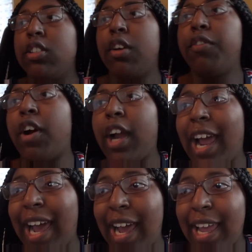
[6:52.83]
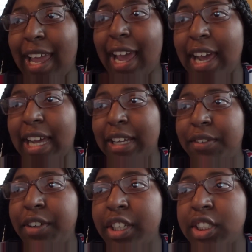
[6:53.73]
So far, I
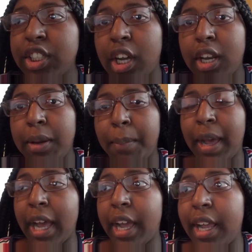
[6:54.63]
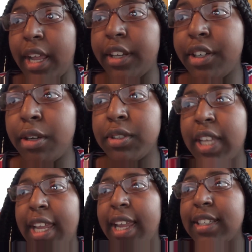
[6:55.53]
have done my
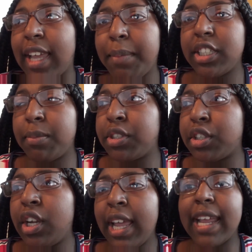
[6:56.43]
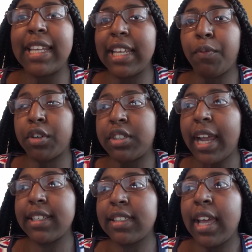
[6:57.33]
note-taking assignment feature in heat for
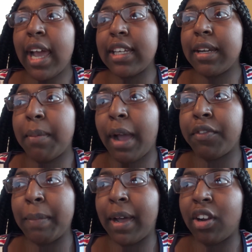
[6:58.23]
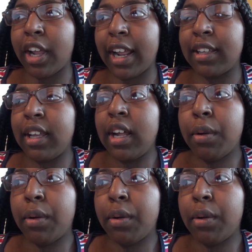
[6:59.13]
science. I did a review my long day.